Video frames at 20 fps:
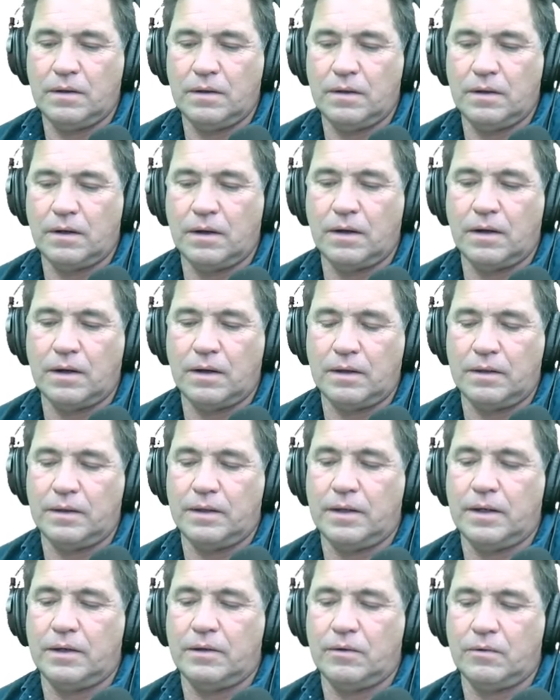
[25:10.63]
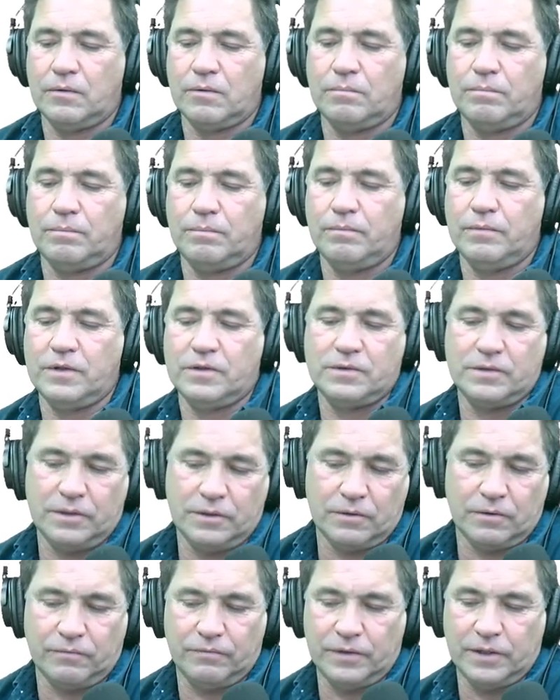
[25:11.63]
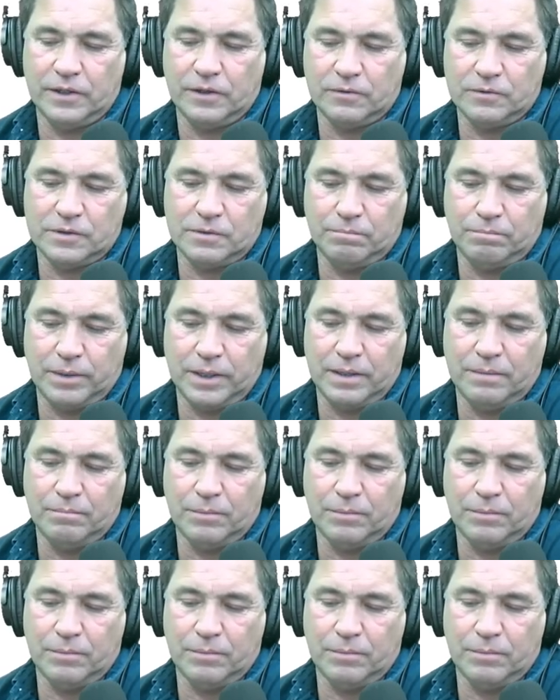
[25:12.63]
Uh, yeah, your let's see your videos and Ben